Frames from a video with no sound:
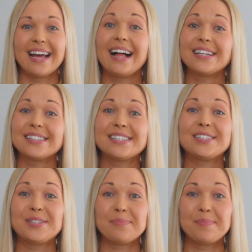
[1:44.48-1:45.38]
Allergies
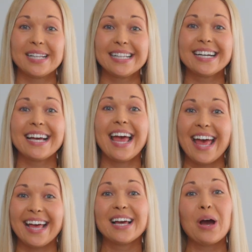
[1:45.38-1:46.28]
to milk,
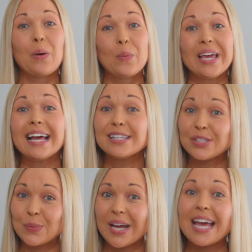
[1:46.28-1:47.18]
egg, wheat, and
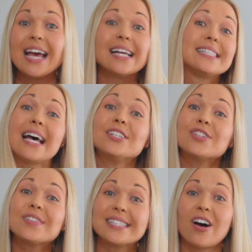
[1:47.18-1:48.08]
soy tend to
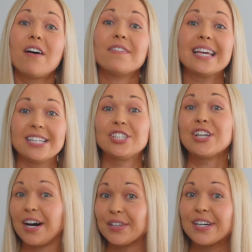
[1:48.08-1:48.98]
resolve in
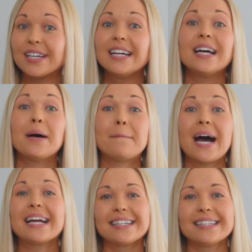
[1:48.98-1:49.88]
childhood
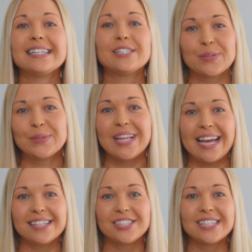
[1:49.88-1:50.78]
by early school
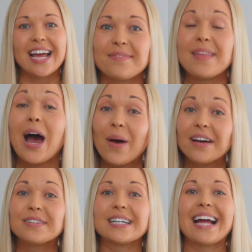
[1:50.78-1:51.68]
age.
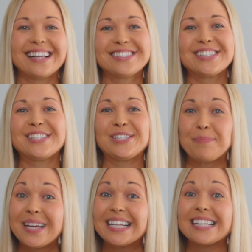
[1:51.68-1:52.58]
However, allergies to
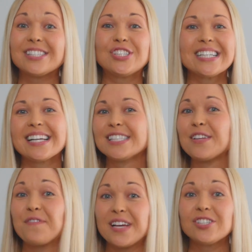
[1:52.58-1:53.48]
peanuts, tree nuts,
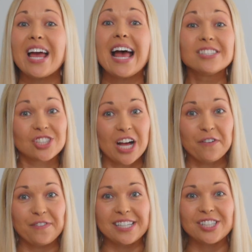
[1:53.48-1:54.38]
fish, and
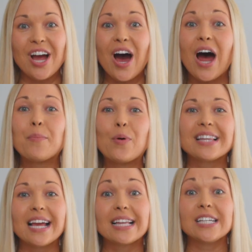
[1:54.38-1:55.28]
shellfish are more
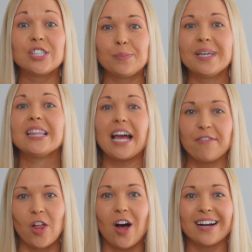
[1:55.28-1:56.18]
likely to be
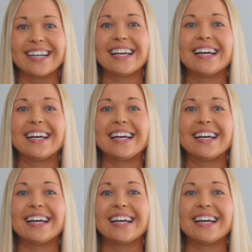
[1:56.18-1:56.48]
lifelong.